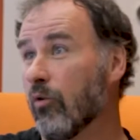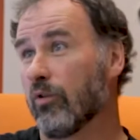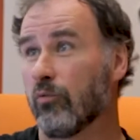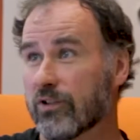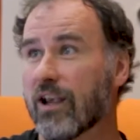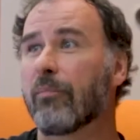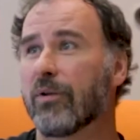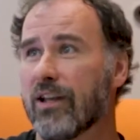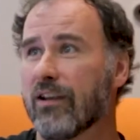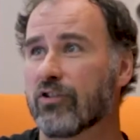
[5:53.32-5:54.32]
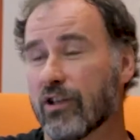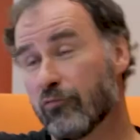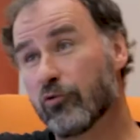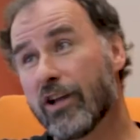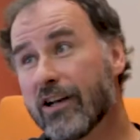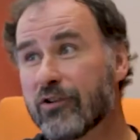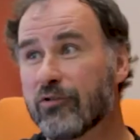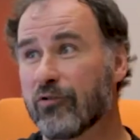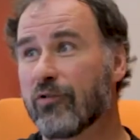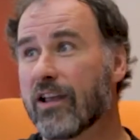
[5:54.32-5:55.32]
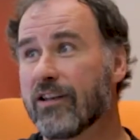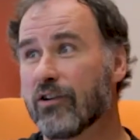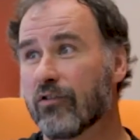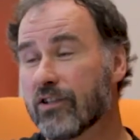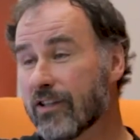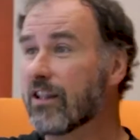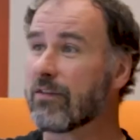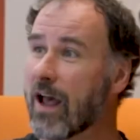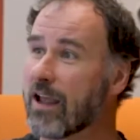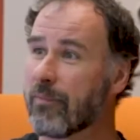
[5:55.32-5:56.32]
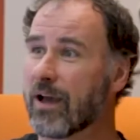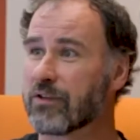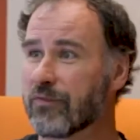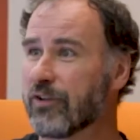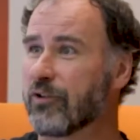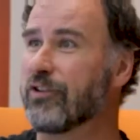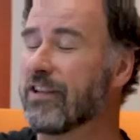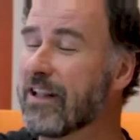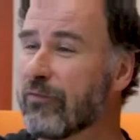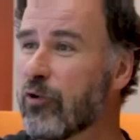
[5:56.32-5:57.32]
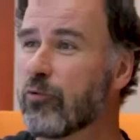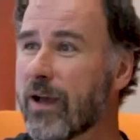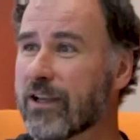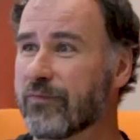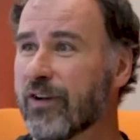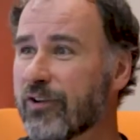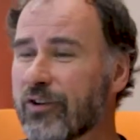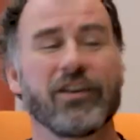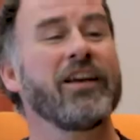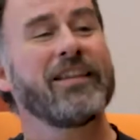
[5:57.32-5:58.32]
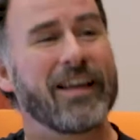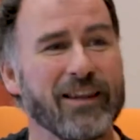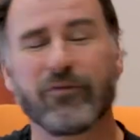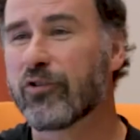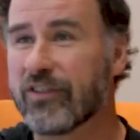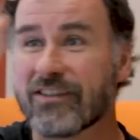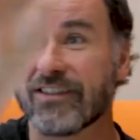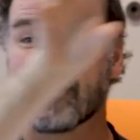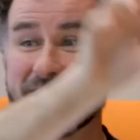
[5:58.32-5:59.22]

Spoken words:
well, what's happened here is they've rotated it through 90 degrees, then they've high-pass filtered it, then they've low-pass filtered it, then they've done this,